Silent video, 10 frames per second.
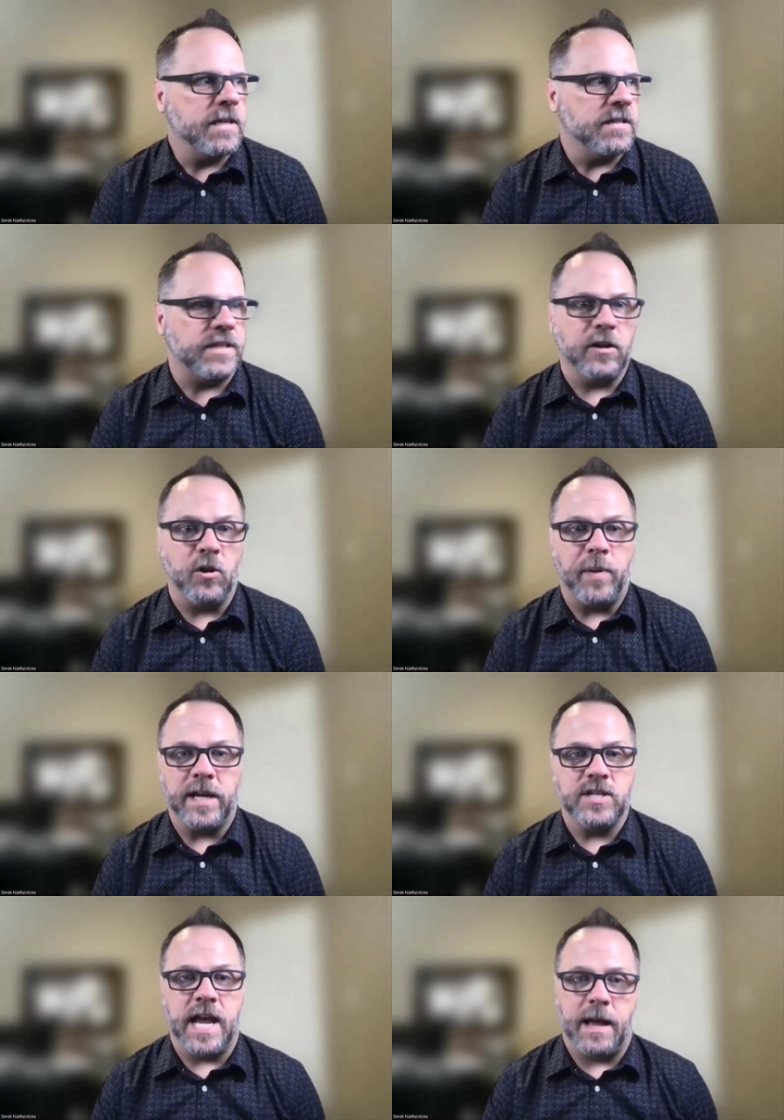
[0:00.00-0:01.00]
single
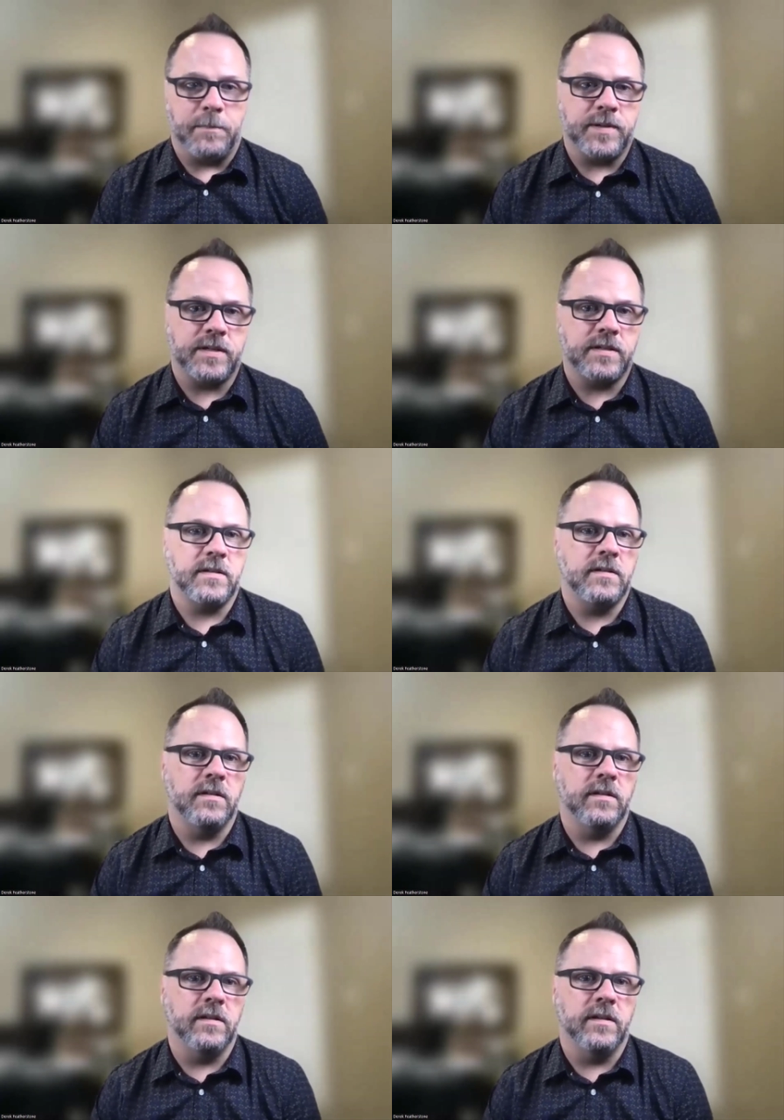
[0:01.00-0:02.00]
page apps
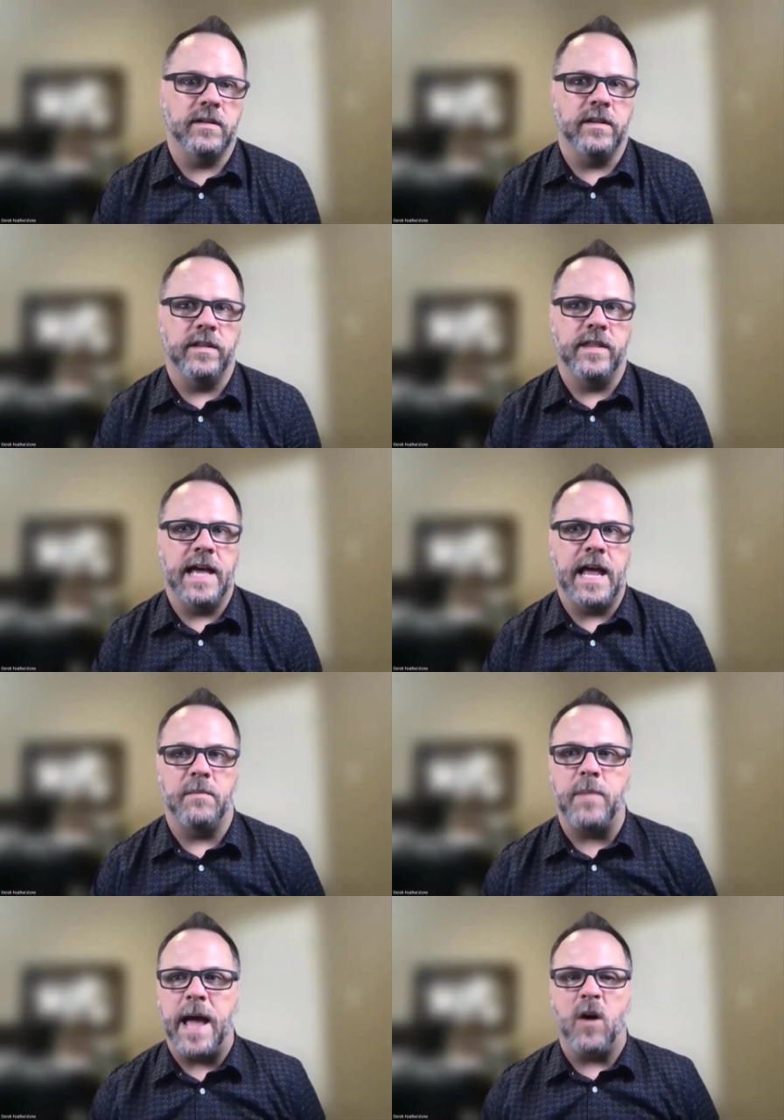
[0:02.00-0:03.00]

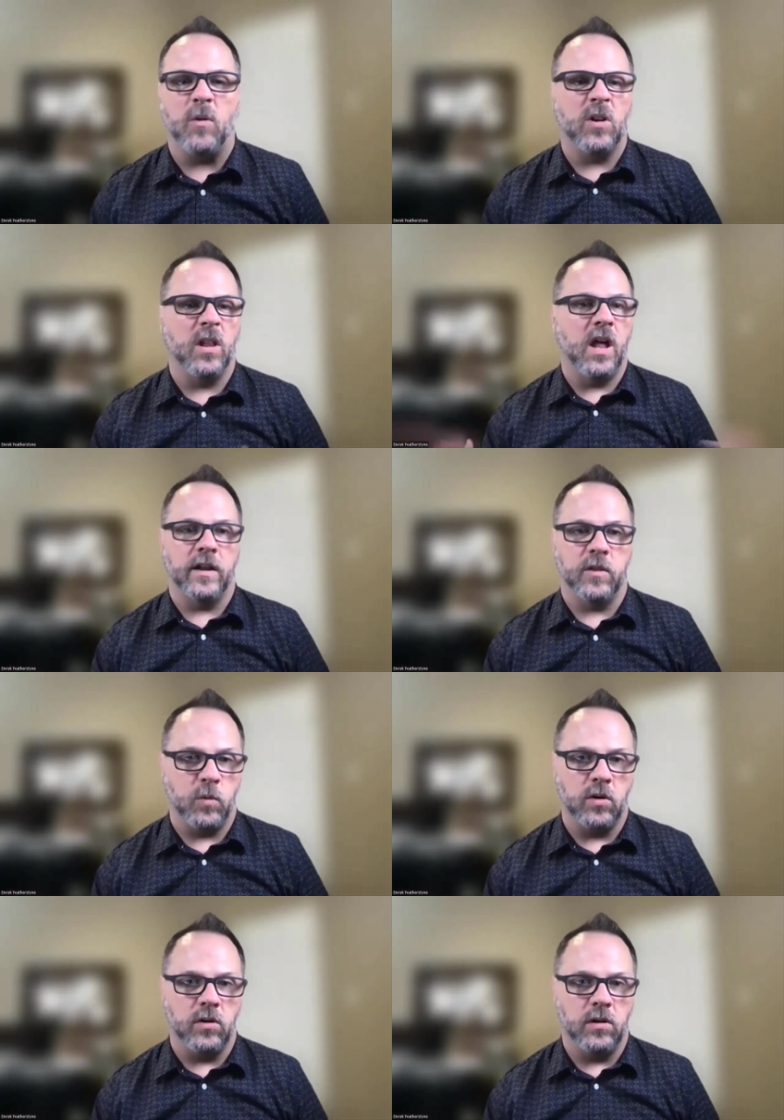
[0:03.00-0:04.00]
that power a lot of the
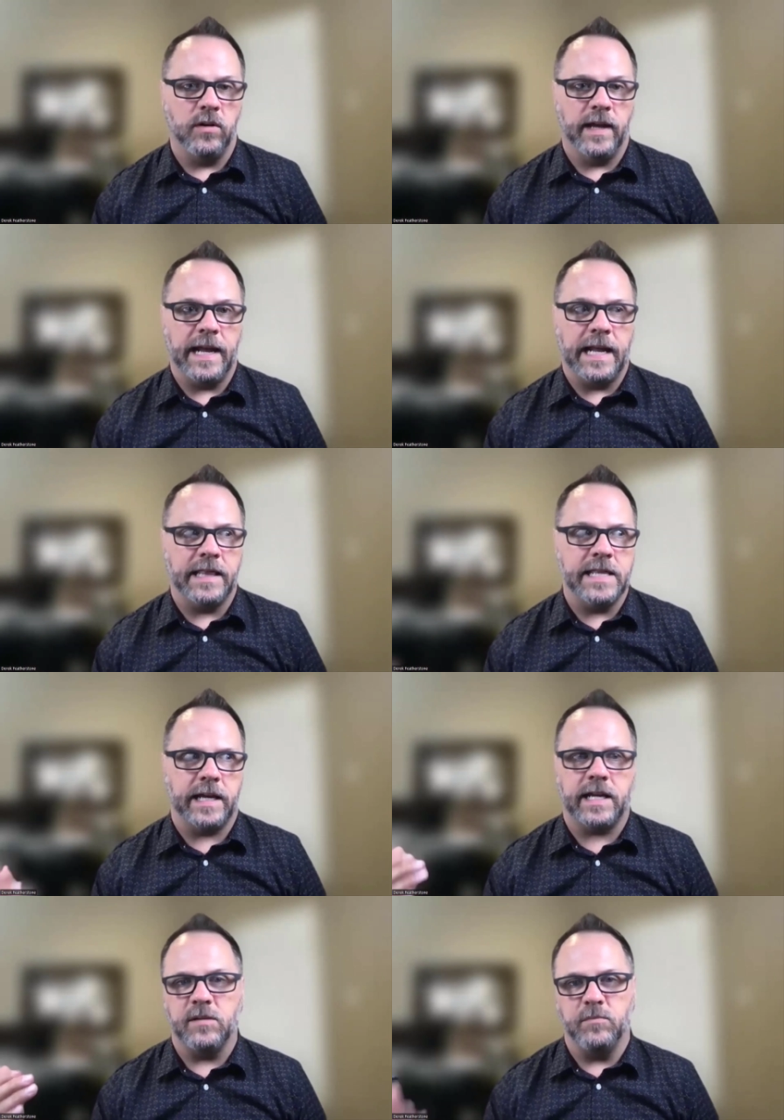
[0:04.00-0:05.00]
world and
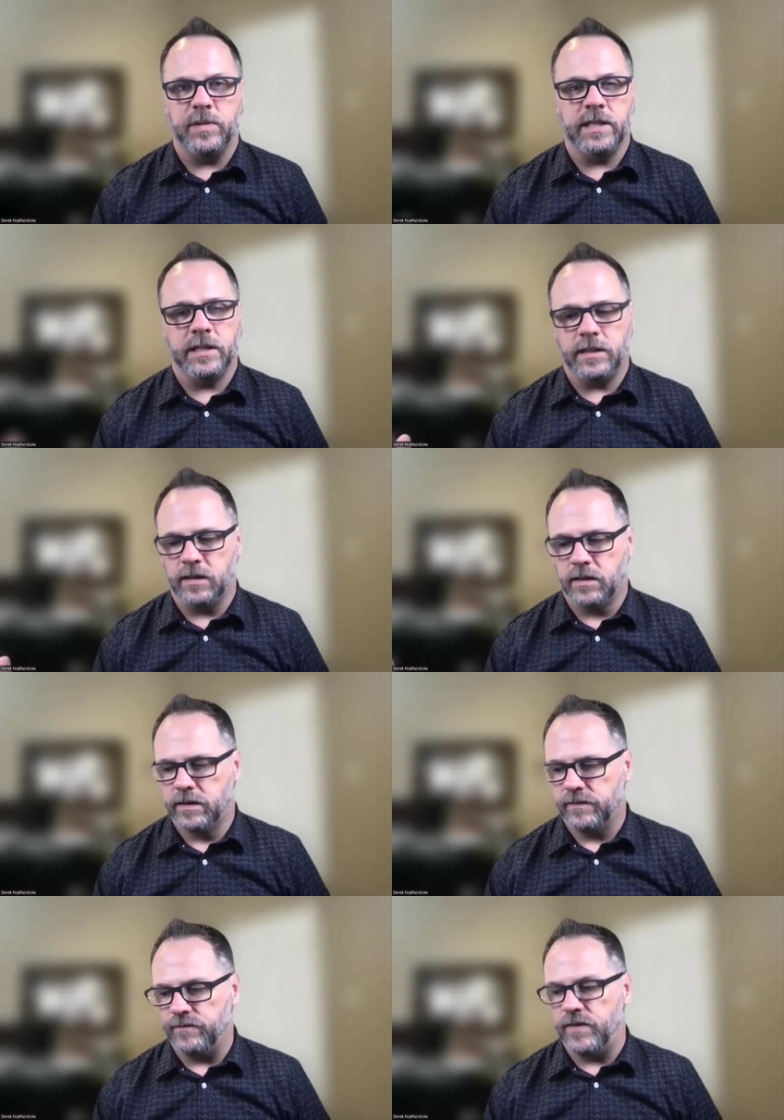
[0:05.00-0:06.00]
that can be
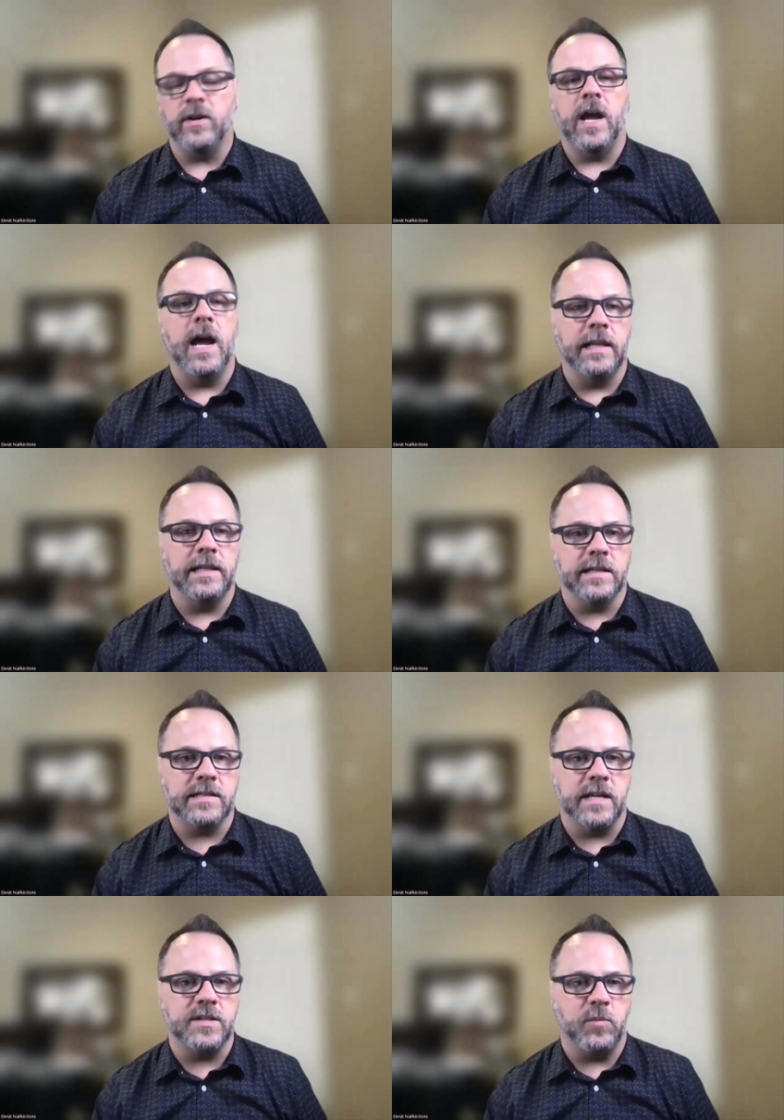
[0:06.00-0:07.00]
very highly
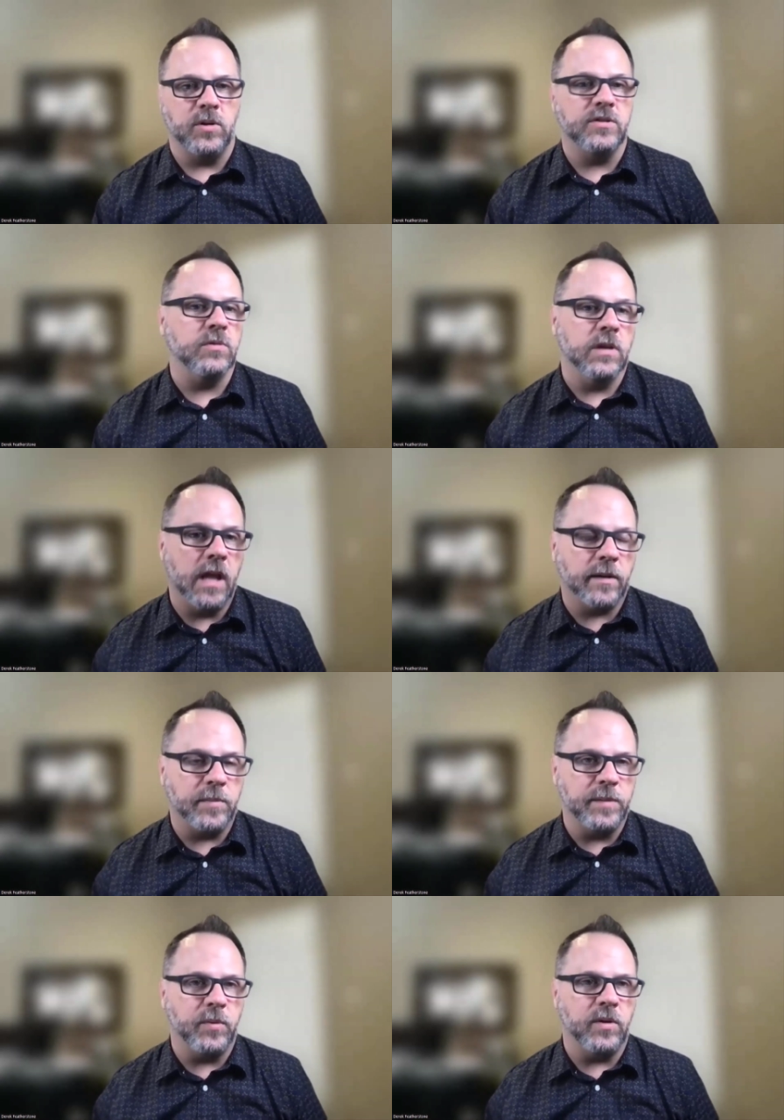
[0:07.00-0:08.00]
accessible to a lot
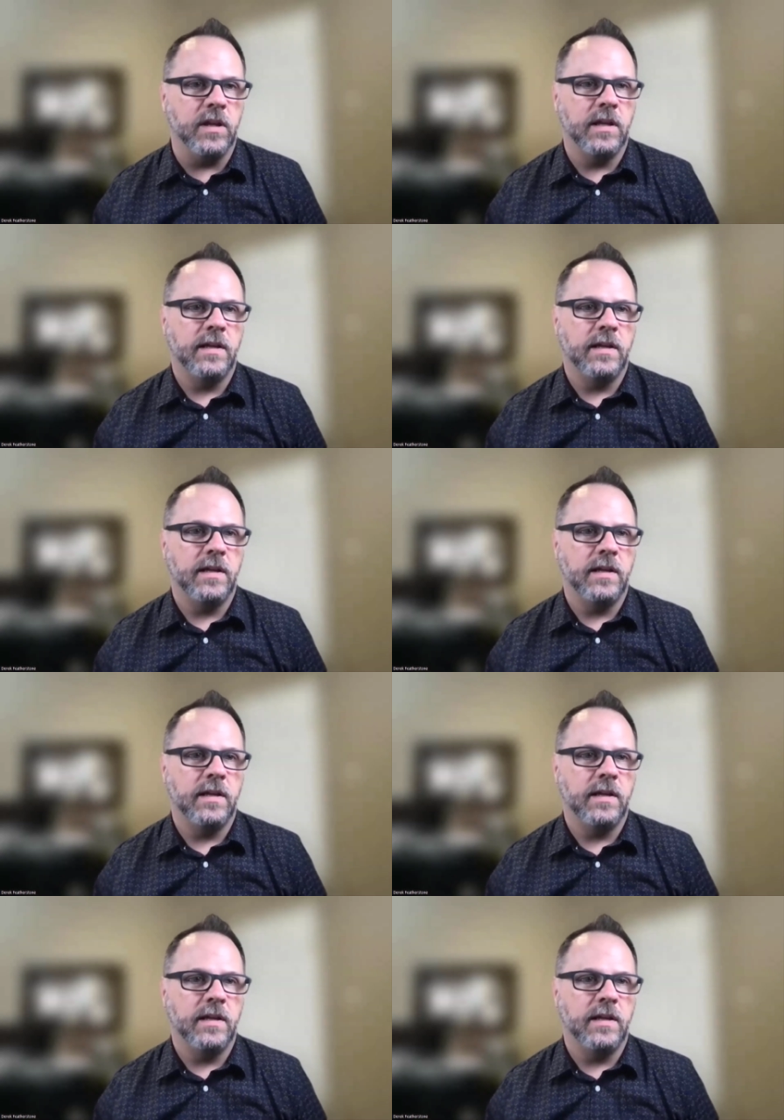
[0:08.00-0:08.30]
of people.